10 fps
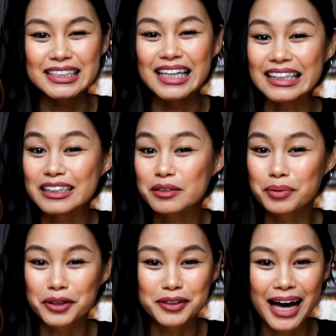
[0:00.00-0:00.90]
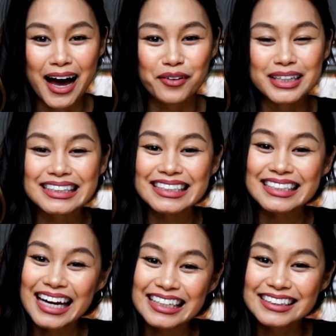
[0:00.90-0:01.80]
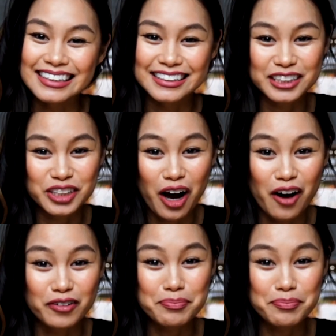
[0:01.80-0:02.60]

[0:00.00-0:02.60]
slightly blurred out, it's nice and soft,